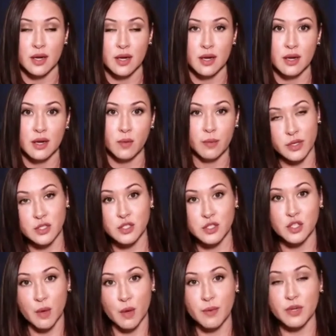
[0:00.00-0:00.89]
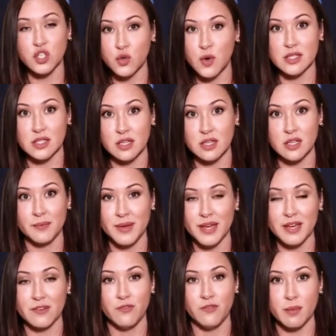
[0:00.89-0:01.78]
we put so much trust into the
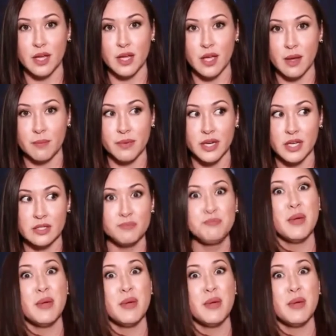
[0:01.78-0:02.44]
big pharma companies,